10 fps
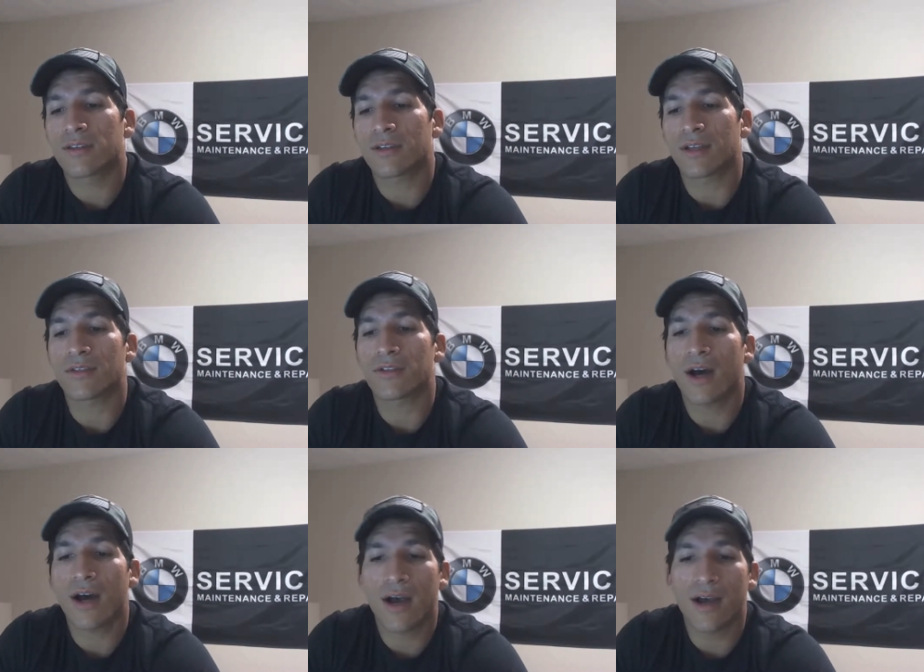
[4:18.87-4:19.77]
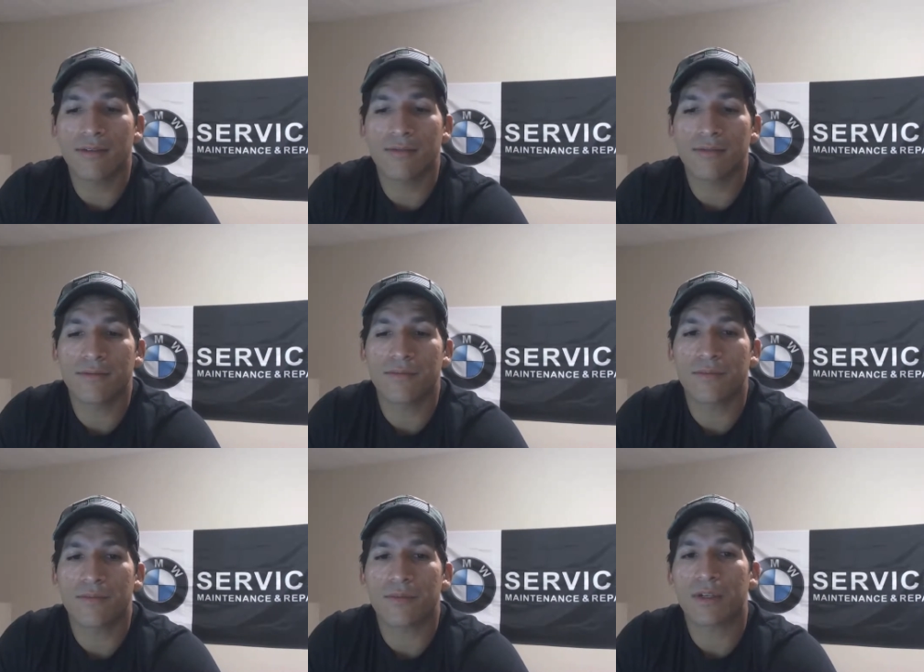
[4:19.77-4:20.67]
gets hot
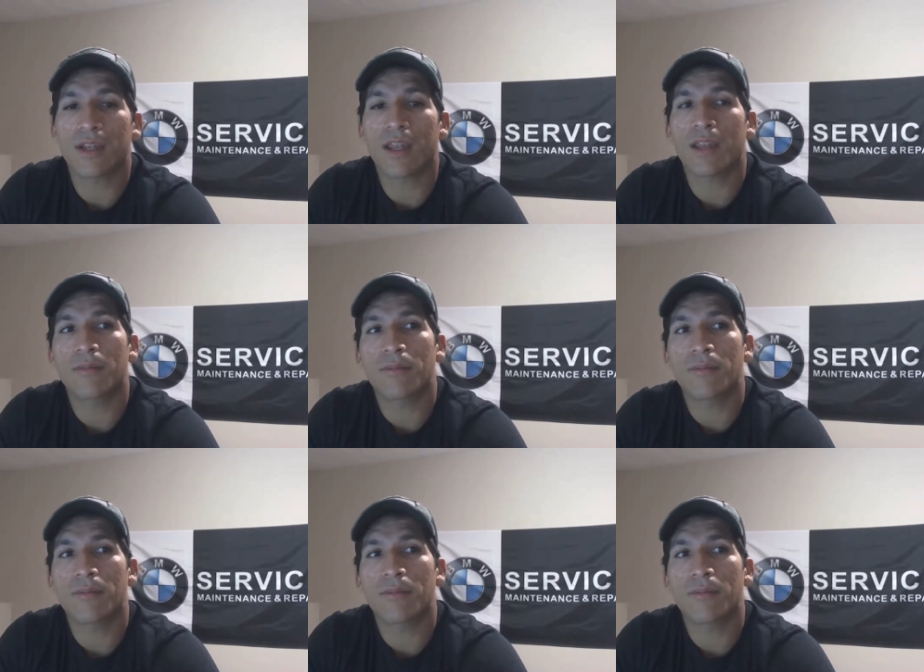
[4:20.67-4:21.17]
and